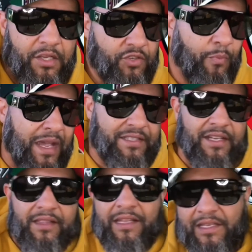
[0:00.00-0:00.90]
So
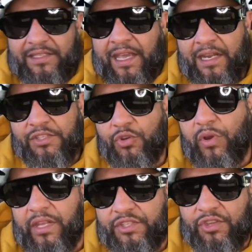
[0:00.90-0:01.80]
basically, let's get into
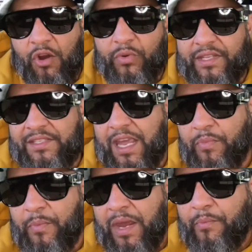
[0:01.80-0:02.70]
it. Let's start with the
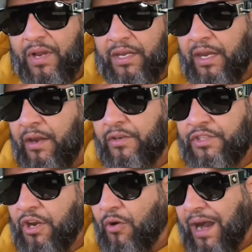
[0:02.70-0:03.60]
Tampa Bay Buccaneers.
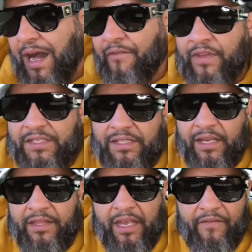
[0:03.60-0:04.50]
You know,
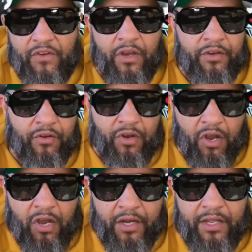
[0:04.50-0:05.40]
obviously they've
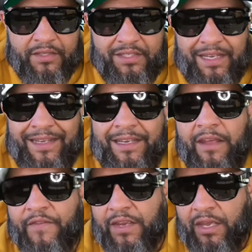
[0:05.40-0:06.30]
undergone a
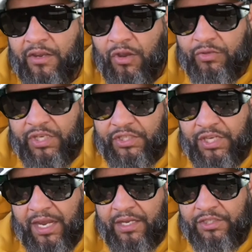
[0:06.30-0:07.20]
significant coaching
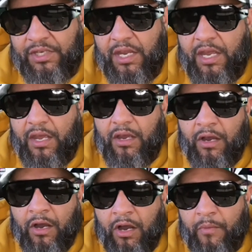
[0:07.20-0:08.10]
change,
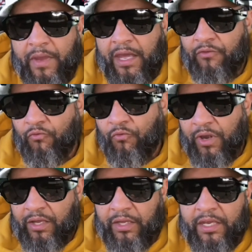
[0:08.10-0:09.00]
and
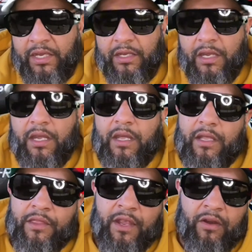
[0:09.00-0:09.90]
really
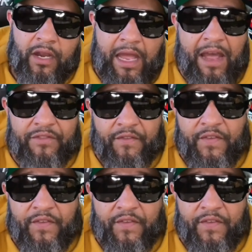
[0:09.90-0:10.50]
they're going to have to